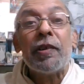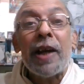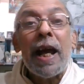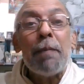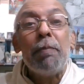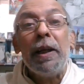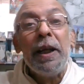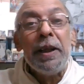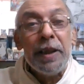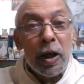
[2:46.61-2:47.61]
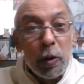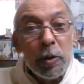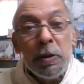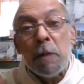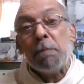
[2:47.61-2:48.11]
trap laid
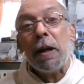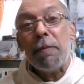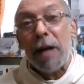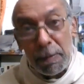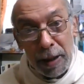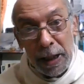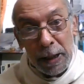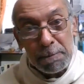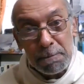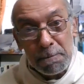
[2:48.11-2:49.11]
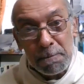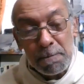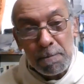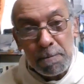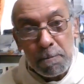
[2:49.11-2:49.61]
down by Mahamaya.
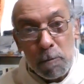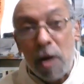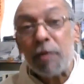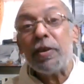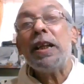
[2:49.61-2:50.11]
Sri